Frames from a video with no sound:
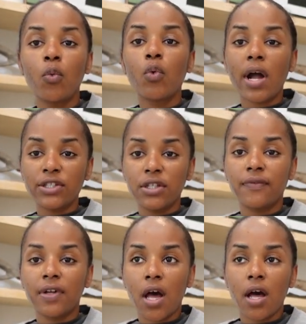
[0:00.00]
watch the
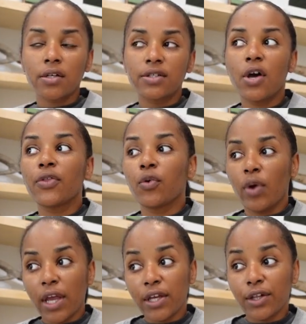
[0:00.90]
vlogs on the
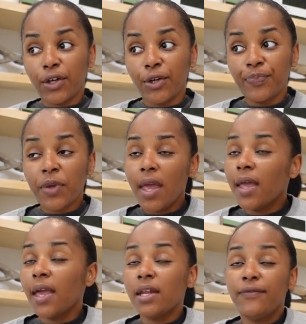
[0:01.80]
regular,
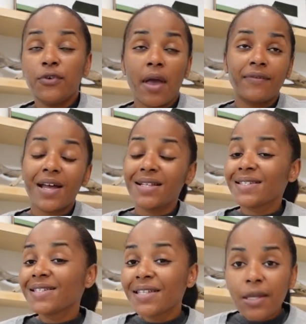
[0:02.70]
and if you have not
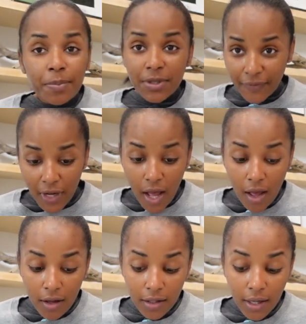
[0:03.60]
skipped the
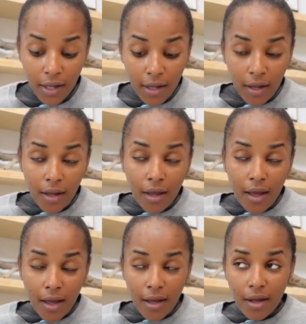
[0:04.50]
vlog,
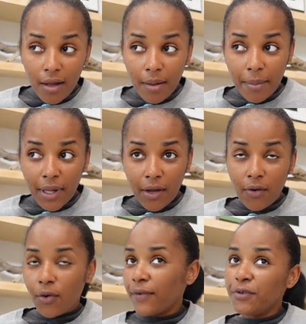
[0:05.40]
um,
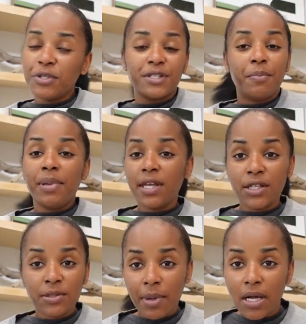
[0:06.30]
or if you just
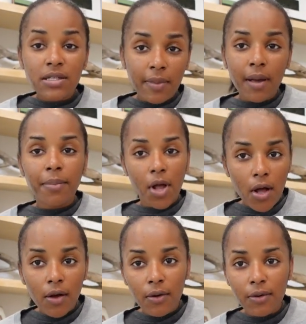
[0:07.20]
binge Boss Mom
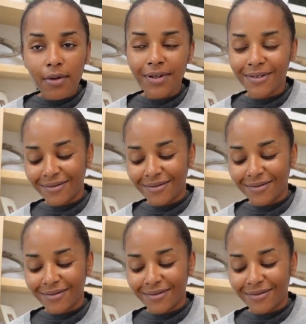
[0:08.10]
Po,